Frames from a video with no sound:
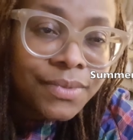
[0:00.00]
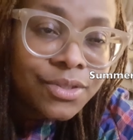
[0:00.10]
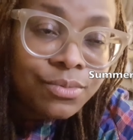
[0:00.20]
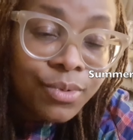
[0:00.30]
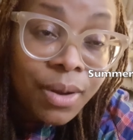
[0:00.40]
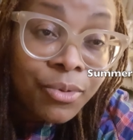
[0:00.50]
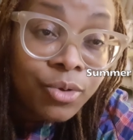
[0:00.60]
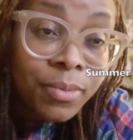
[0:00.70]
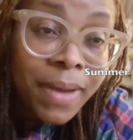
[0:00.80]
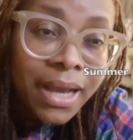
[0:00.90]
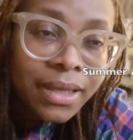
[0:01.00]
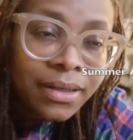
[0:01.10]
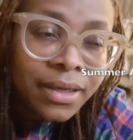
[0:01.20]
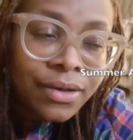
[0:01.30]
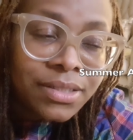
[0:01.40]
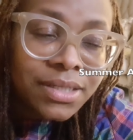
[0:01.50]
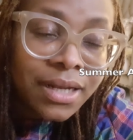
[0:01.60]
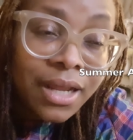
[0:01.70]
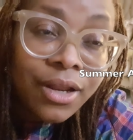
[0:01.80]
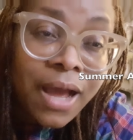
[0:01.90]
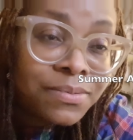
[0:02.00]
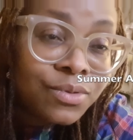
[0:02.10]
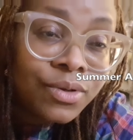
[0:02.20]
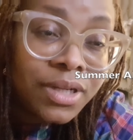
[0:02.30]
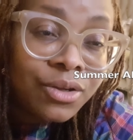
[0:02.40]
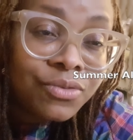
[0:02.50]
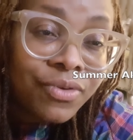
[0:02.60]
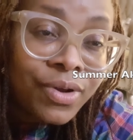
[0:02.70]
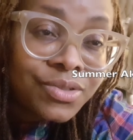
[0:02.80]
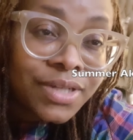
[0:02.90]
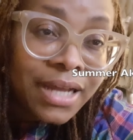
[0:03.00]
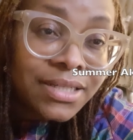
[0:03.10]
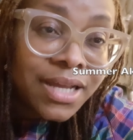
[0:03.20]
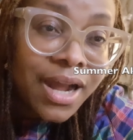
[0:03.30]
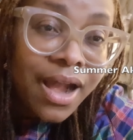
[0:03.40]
Tomorrow I'm going to be back in Lagos. And I absolutely look forward to that.